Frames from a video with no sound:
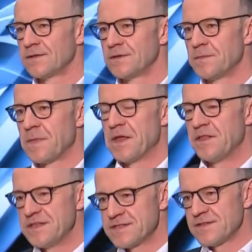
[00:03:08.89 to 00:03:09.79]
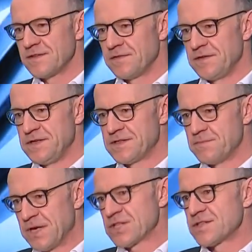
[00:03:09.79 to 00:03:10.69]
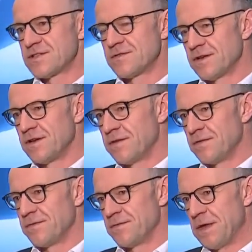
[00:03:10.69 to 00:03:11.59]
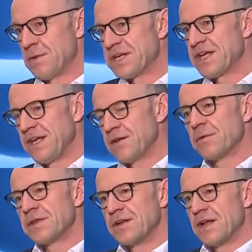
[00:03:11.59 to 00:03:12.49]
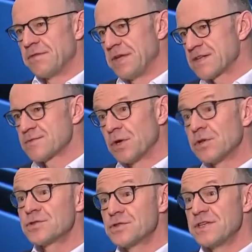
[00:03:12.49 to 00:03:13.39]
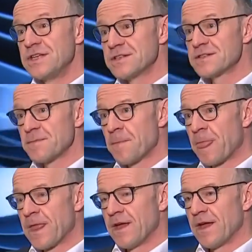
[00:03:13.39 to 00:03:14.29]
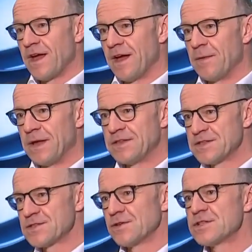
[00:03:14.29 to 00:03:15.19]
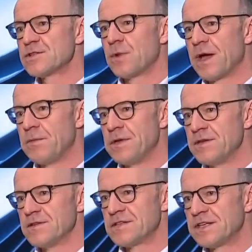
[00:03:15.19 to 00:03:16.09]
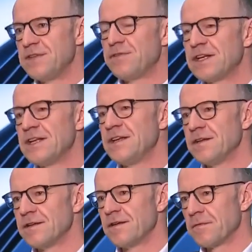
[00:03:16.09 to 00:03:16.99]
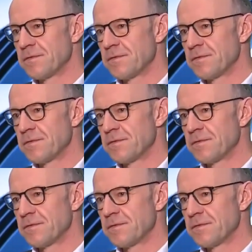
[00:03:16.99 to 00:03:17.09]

So these, these measures, uh, they will kick in over the next one to two years. Uh, and this is also why we significantly, uh,